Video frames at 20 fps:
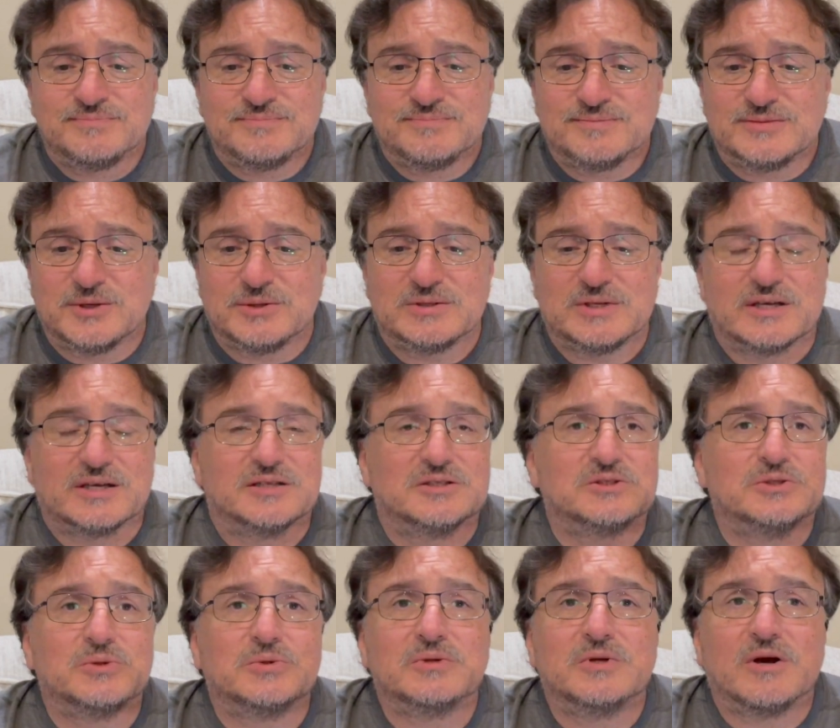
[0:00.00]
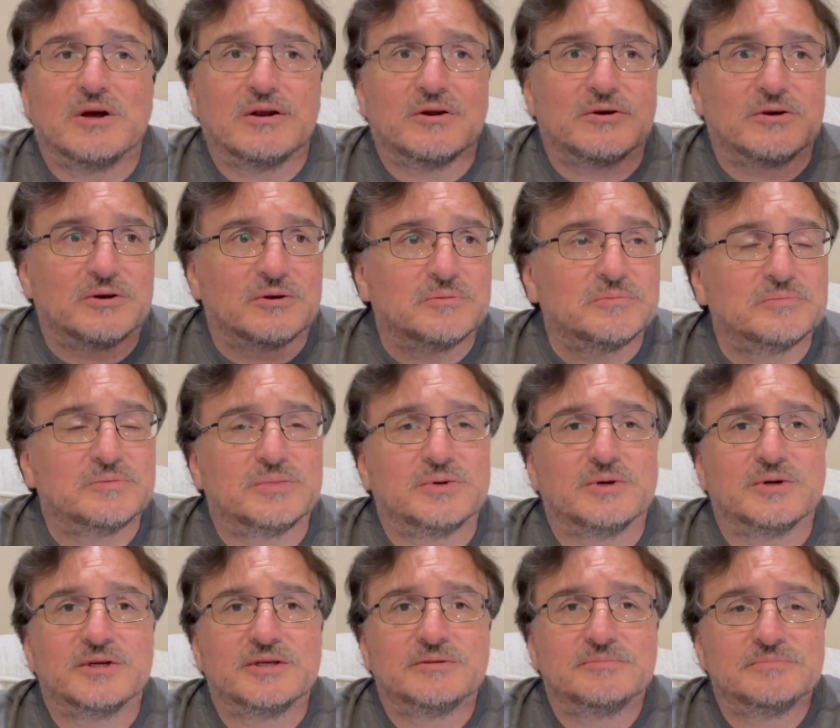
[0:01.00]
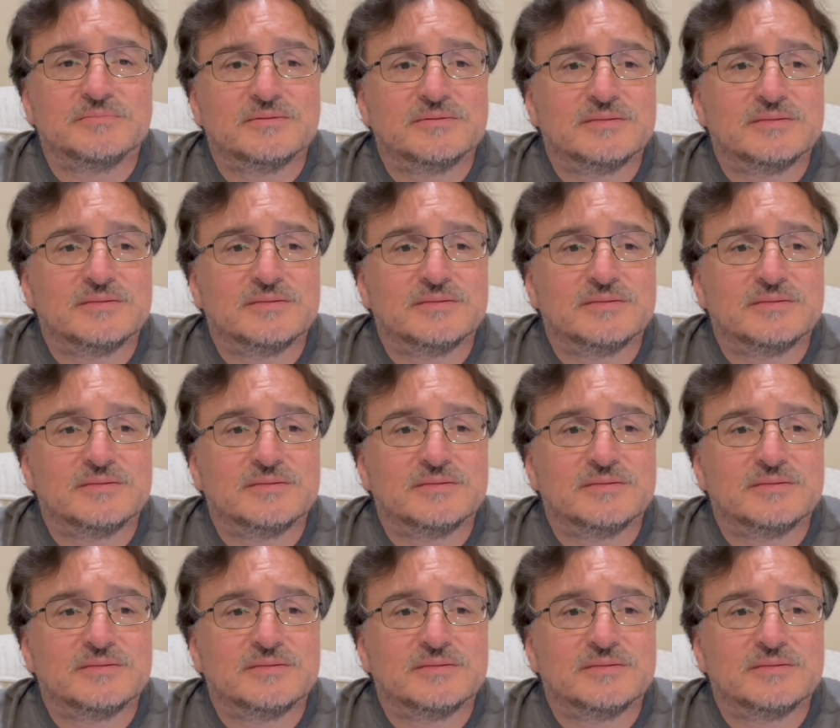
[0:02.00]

It was like a $2 put,